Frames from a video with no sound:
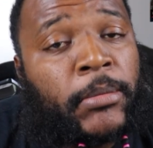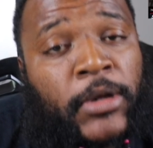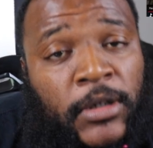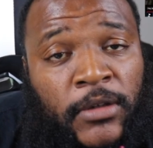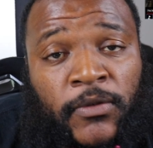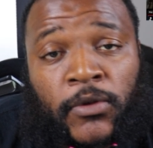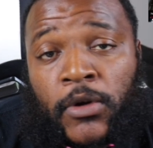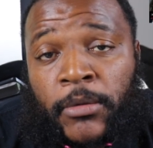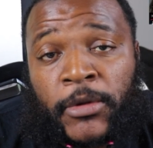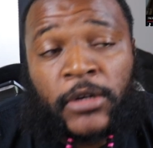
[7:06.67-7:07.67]
Middle of the
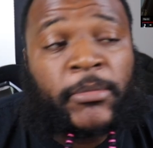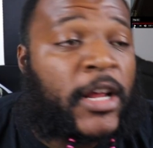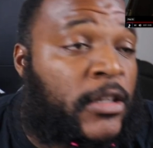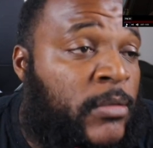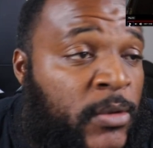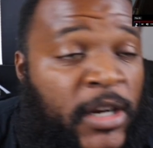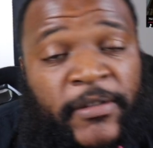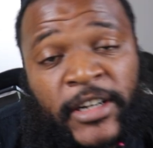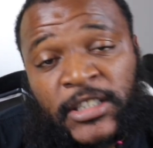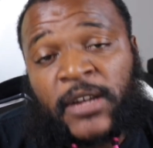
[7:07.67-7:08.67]
floor, middle of the bathroom,
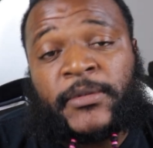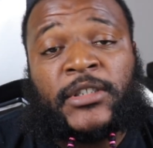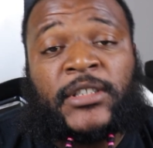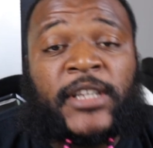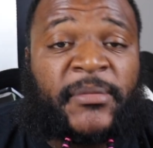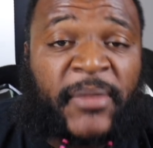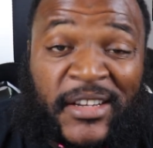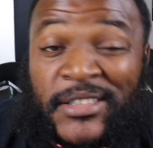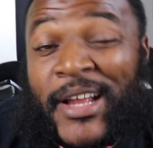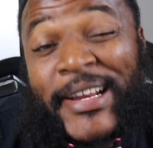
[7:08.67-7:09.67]
whatever. That's how we used to take
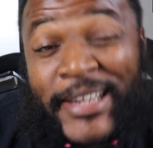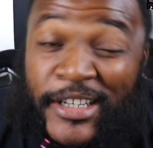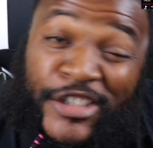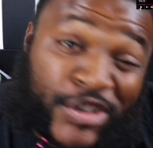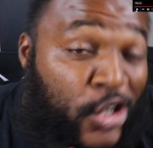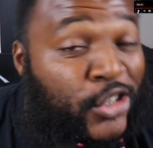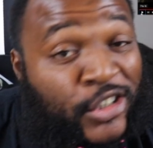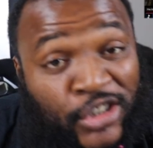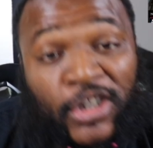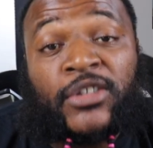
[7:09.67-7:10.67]
baths. So I get the struggle,
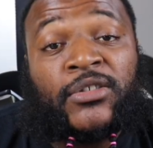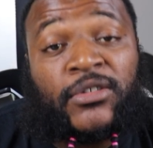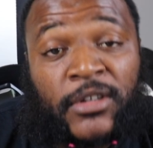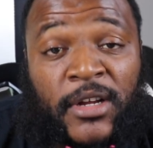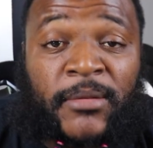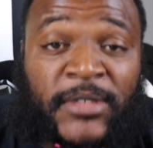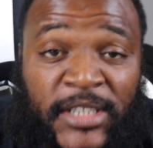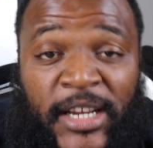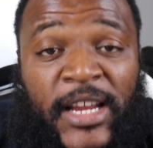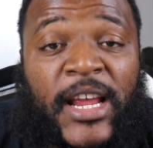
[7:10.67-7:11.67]
struggle. You know what I'm
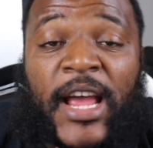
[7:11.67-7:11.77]
saying?